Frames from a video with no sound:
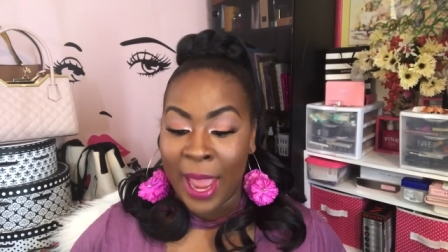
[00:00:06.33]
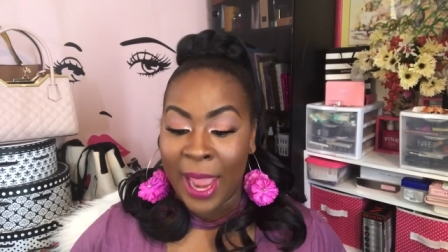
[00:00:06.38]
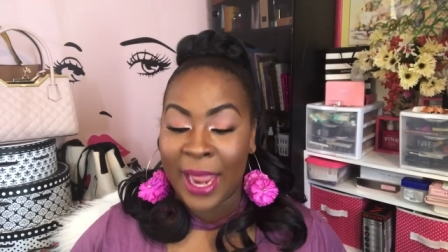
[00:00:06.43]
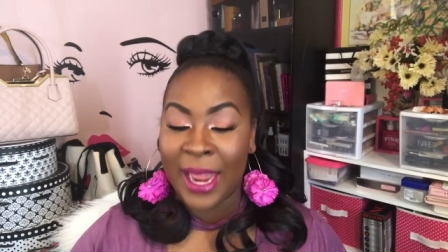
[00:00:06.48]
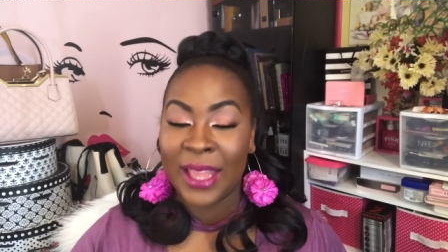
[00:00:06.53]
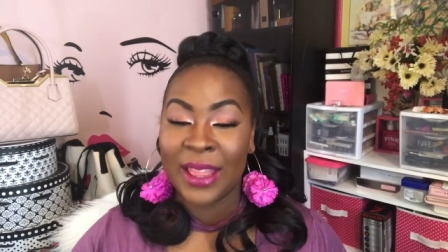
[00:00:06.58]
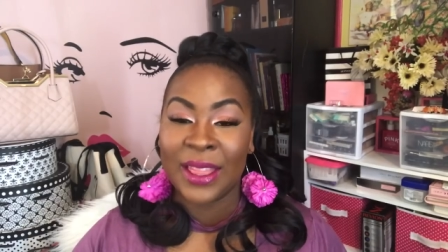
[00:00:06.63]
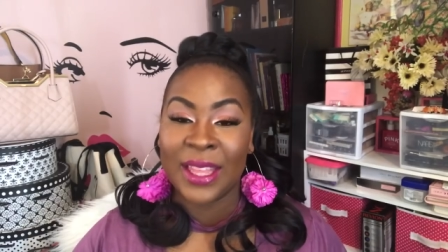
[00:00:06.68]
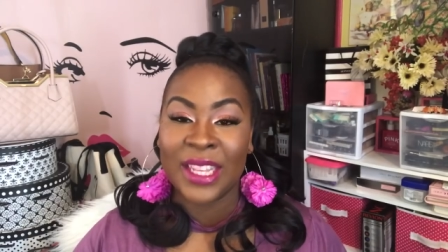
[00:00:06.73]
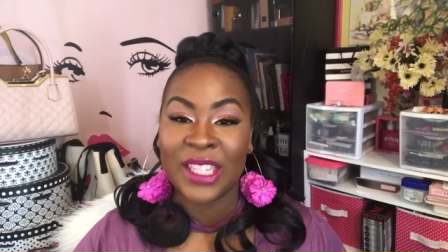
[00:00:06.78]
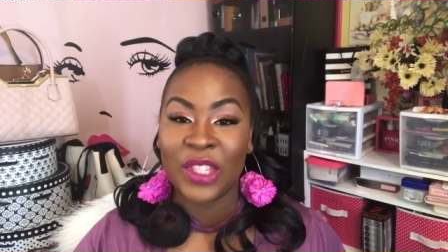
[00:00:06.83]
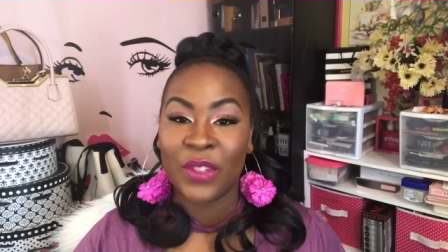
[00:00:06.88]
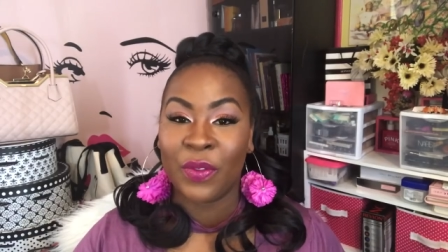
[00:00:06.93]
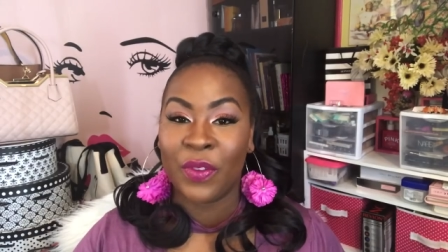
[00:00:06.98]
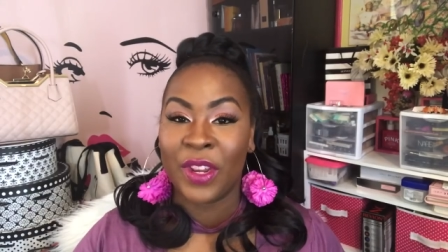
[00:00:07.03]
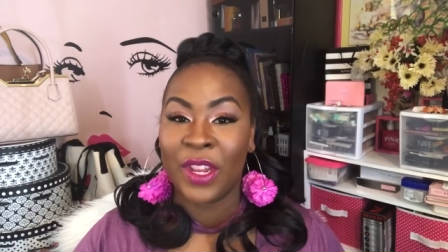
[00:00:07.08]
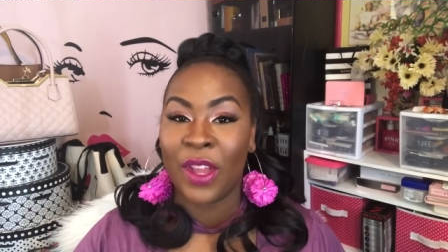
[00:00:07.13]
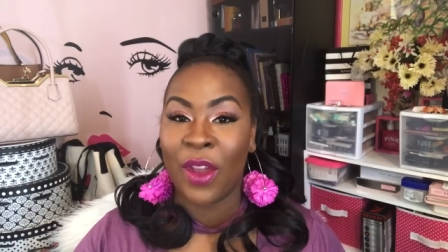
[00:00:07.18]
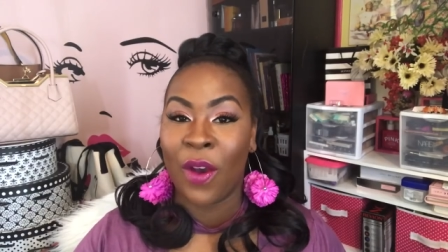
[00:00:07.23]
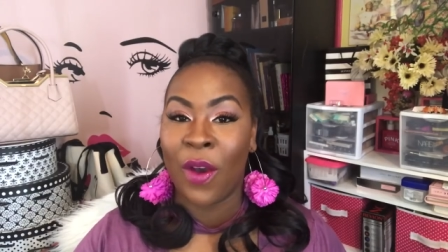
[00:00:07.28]
In this
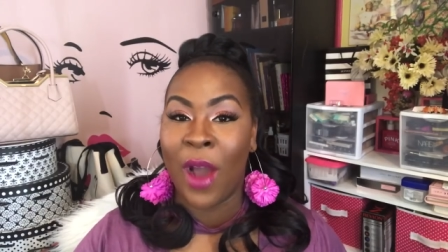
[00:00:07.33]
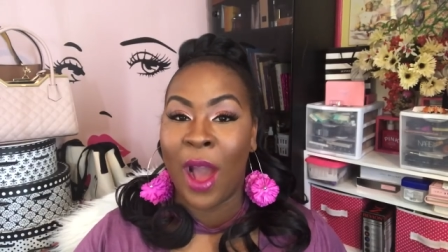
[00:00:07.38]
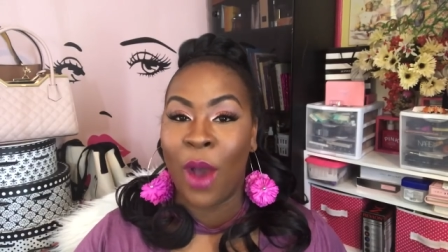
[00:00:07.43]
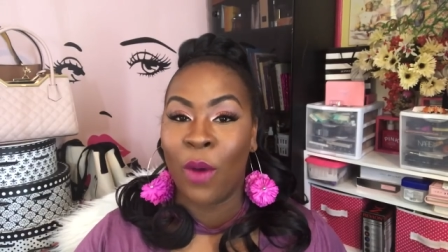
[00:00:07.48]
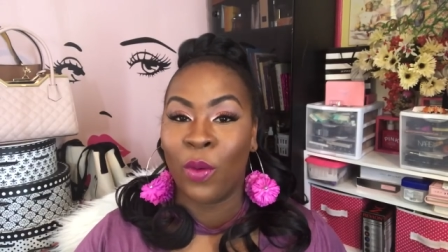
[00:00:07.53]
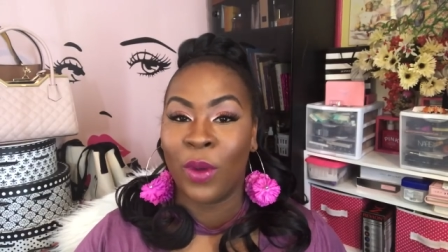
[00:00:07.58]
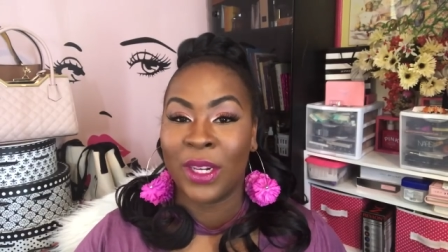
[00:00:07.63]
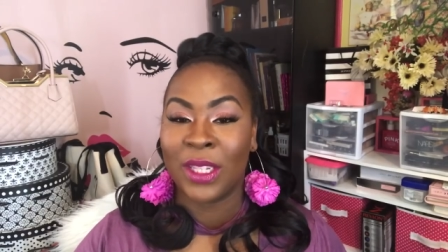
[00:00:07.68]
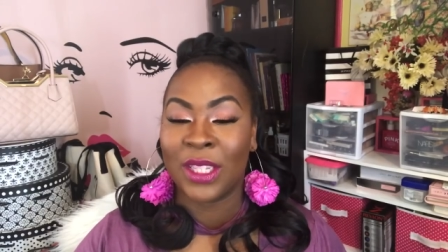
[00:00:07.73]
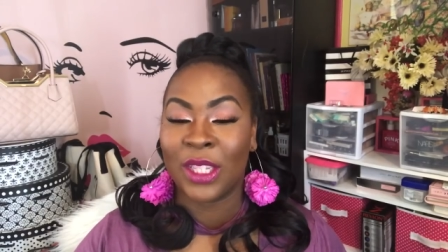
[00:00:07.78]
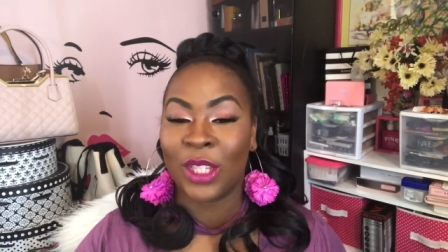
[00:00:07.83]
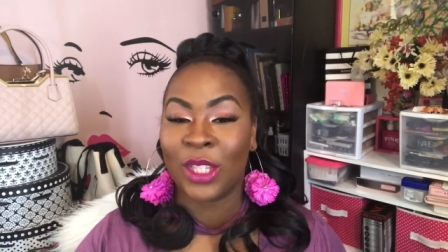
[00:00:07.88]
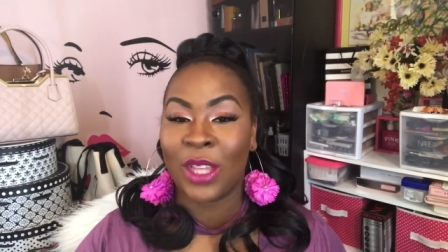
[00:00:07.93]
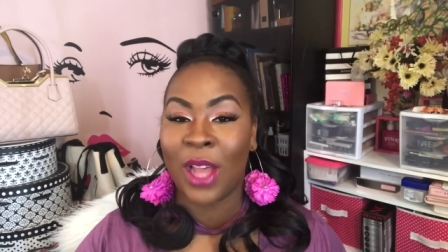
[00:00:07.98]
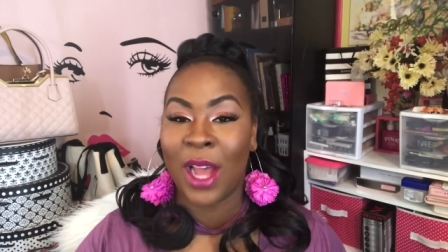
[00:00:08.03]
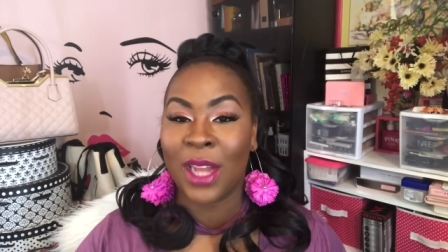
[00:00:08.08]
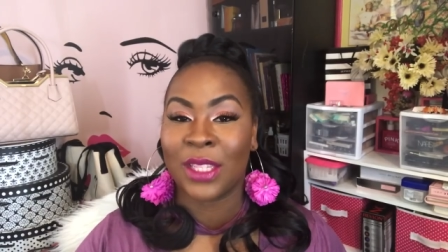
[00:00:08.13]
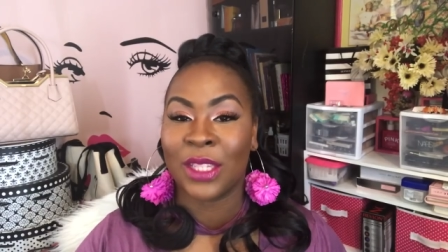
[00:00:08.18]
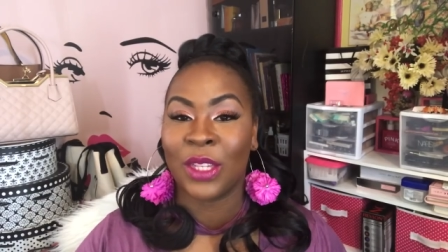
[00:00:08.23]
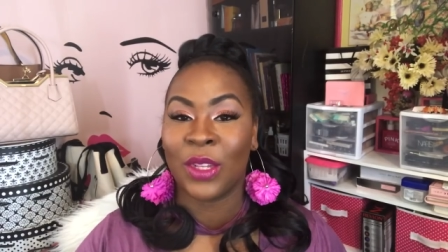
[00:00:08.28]
video, I wanted to talk